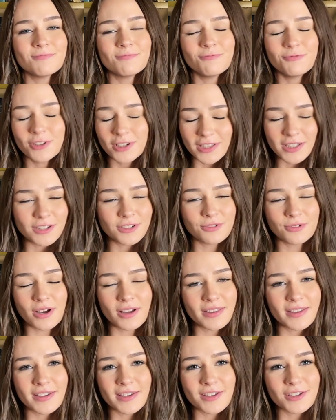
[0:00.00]
really do not
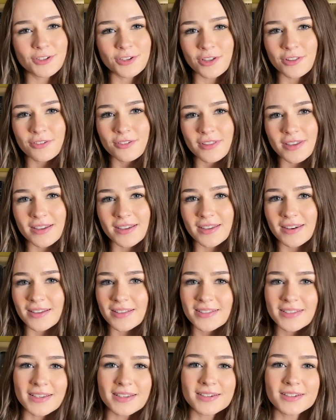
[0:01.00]
like each other. They cannot
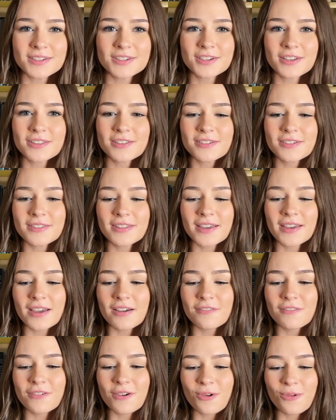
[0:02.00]
stand each other. They
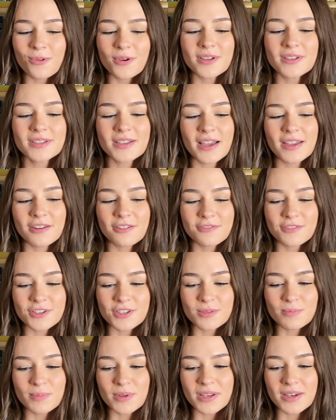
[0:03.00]
have always kind of
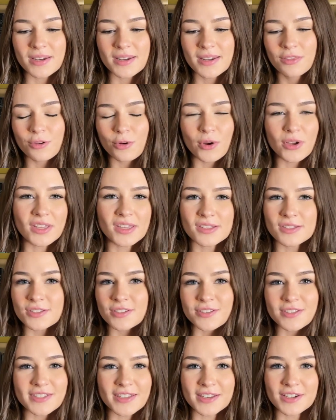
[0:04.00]
just been throwing
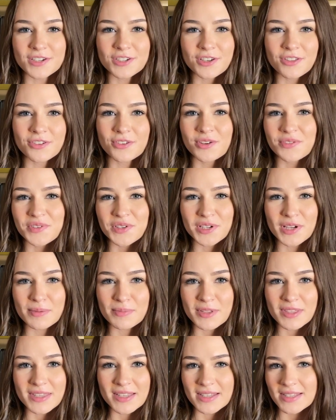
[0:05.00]
insults at each other every time
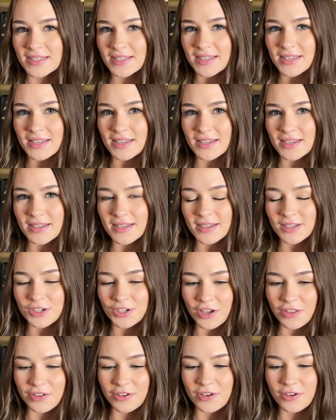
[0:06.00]
that they see each
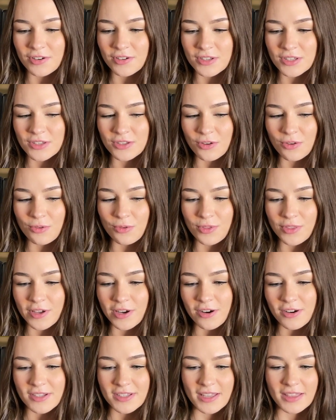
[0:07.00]
other. So they
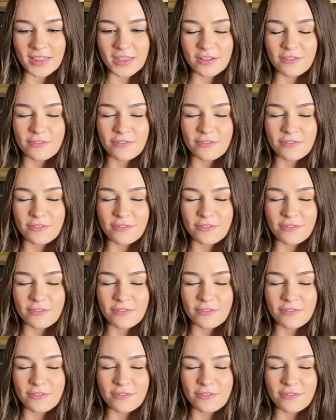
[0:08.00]
are suddenly